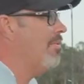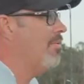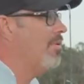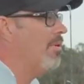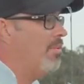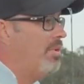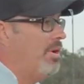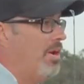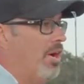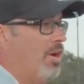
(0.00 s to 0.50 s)

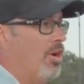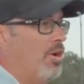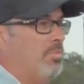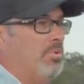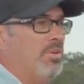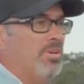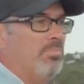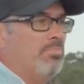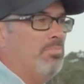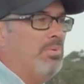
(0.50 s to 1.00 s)
what we'd hoped
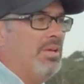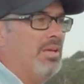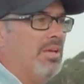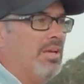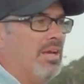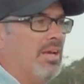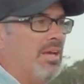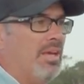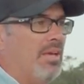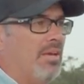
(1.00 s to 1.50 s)
would be
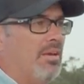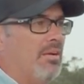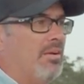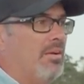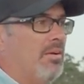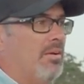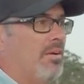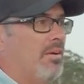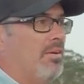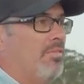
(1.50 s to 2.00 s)
a
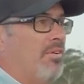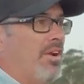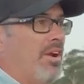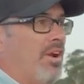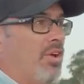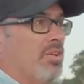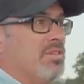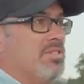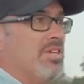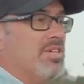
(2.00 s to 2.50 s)
red
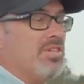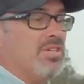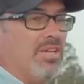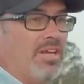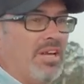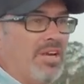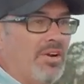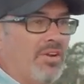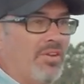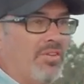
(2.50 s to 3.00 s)
hot session
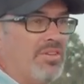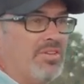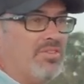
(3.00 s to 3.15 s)
here on